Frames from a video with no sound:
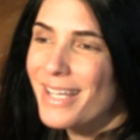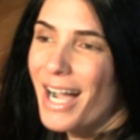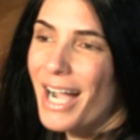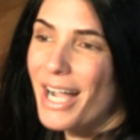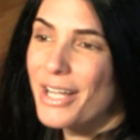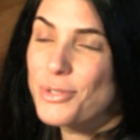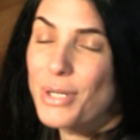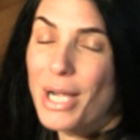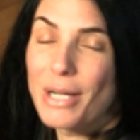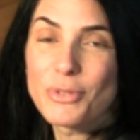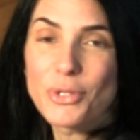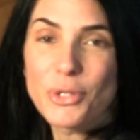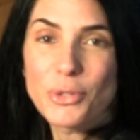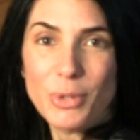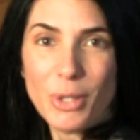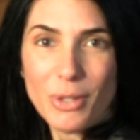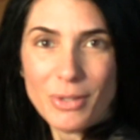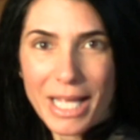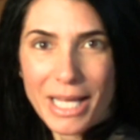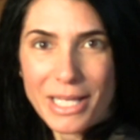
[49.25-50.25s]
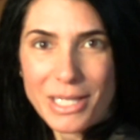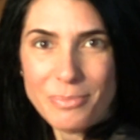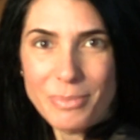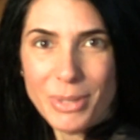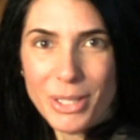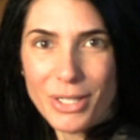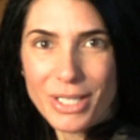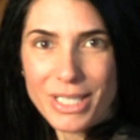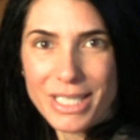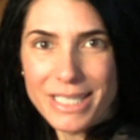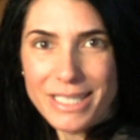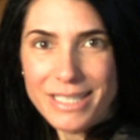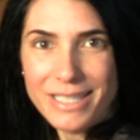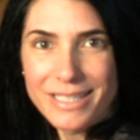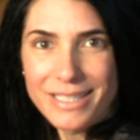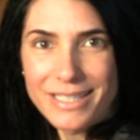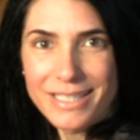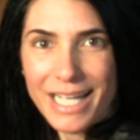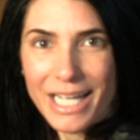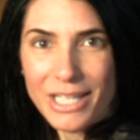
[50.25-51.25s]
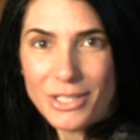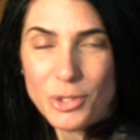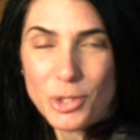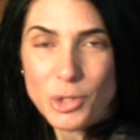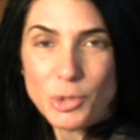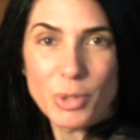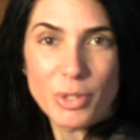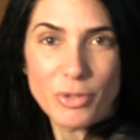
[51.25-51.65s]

I traveled throughout Latin America and cooked